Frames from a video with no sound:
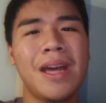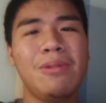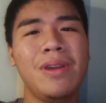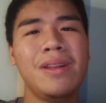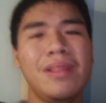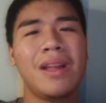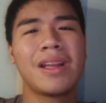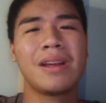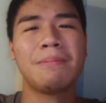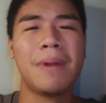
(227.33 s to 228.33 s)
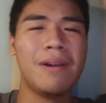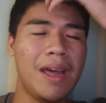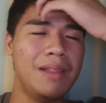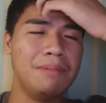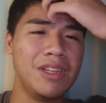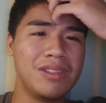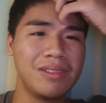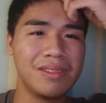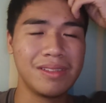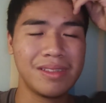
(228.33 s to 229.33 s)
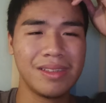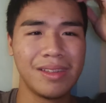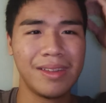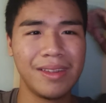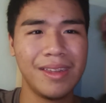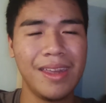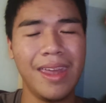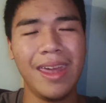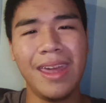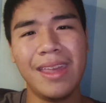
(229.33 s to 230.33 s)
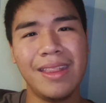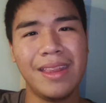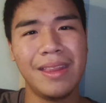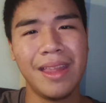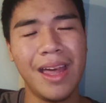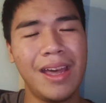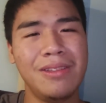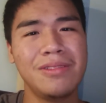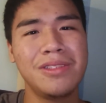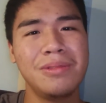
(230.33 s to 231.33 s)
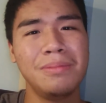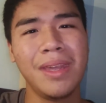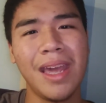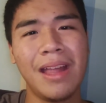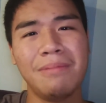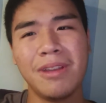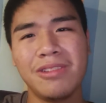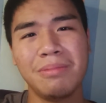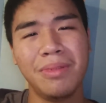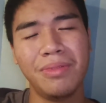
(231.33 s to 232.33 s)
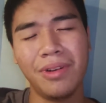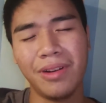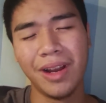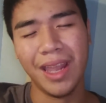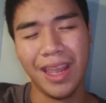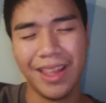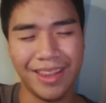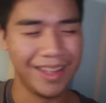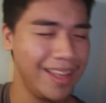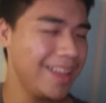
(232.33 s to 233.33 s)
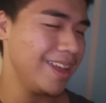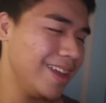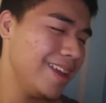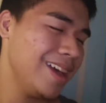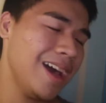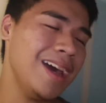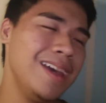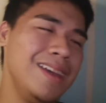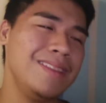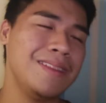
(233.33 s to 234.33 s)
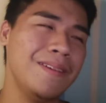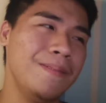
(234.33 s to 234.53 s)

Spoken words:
I really like about animation, and I used to make animation before, and I